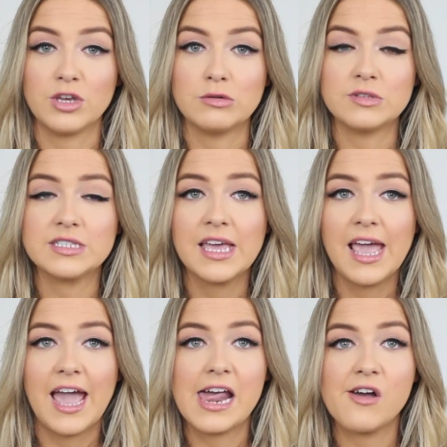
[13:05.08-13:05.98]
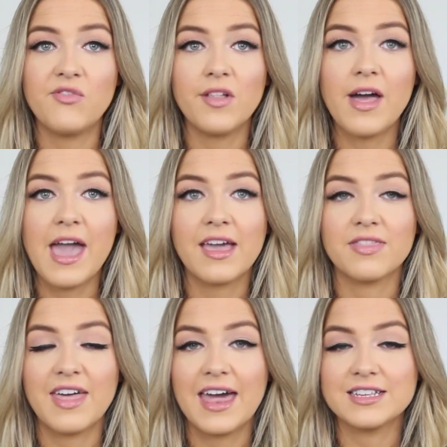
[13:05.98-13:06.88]
reviews. And I feel
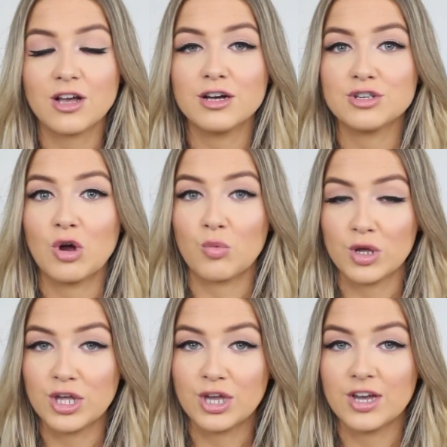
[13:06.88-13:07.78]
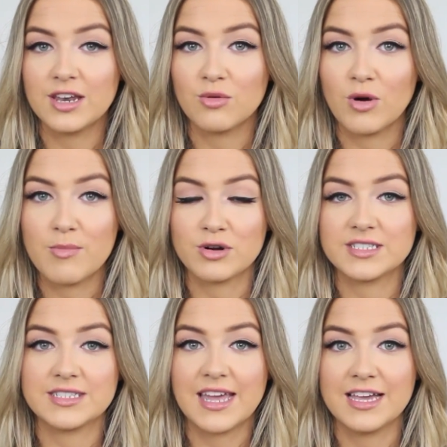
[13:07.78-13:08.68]
like that is also a really good
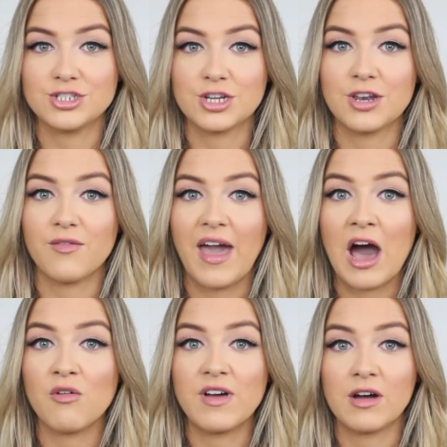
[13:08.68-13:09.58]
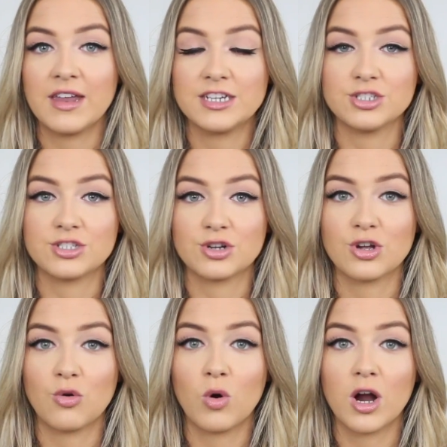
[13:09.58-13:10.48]
representation of how foundations are
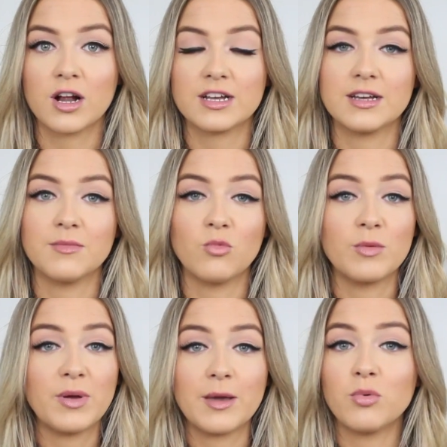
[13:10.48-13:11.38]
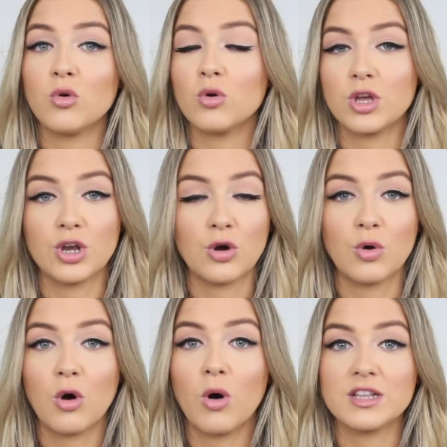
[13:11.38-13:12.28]
going to work. When people, you know,
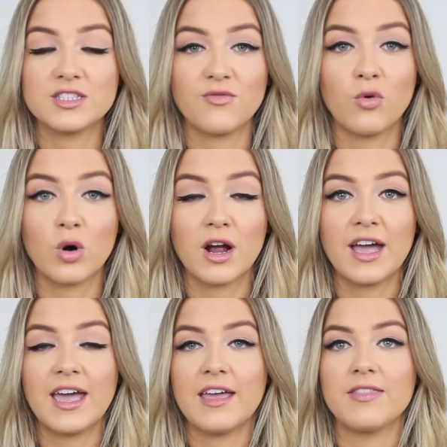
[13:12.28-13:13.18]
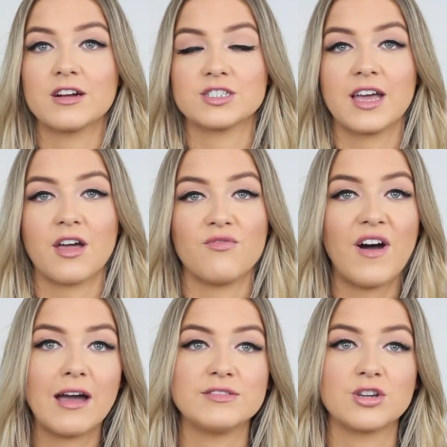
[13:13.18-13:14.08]
go on Sephora and there's like a
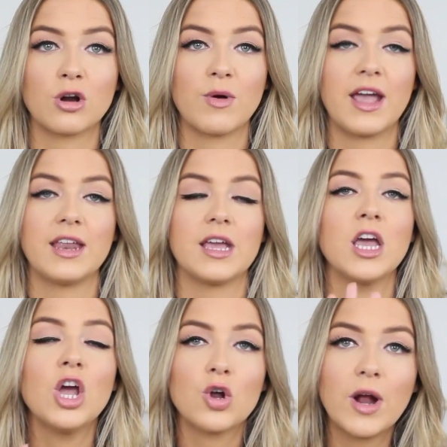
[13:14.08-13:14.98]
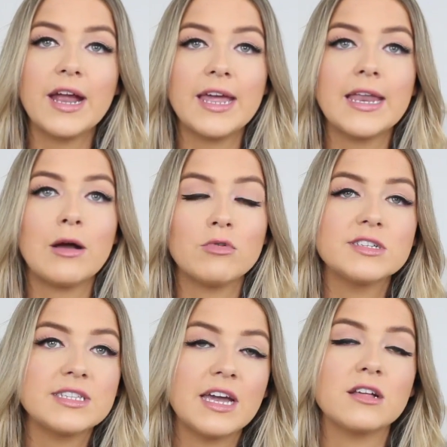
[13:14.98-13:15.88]
5-star rating. Granted, I
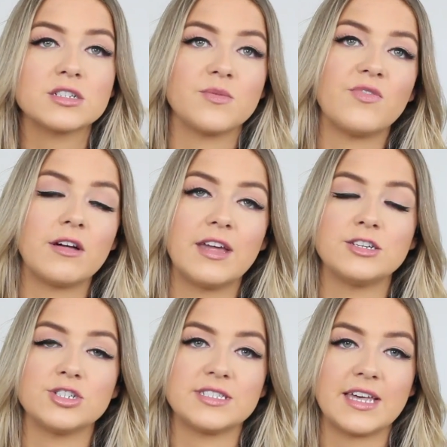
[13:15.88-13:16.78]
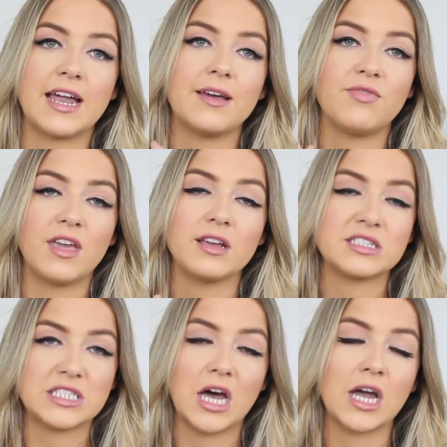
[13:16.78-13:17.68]
will say there's some foundations that I think
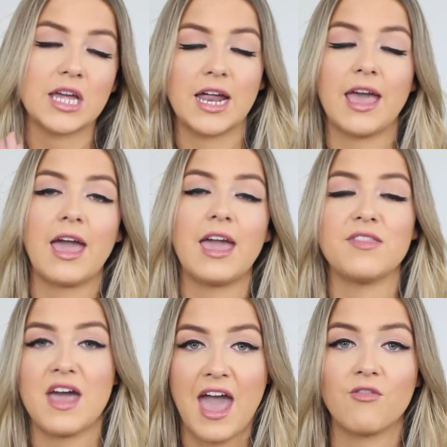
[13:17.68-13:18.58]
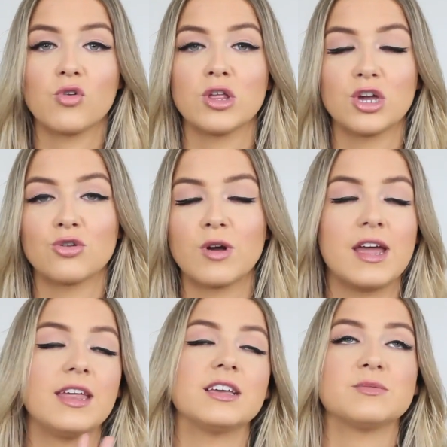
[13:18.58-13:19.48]
suck and I hate that have really good
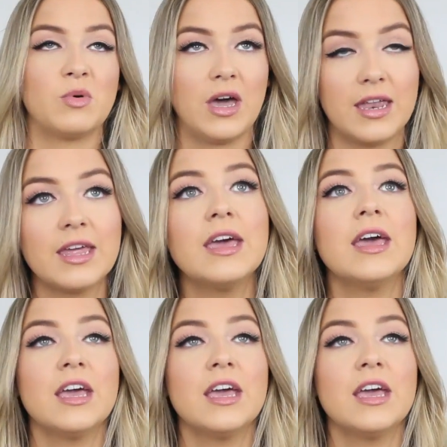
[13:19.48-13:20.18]
ratings, but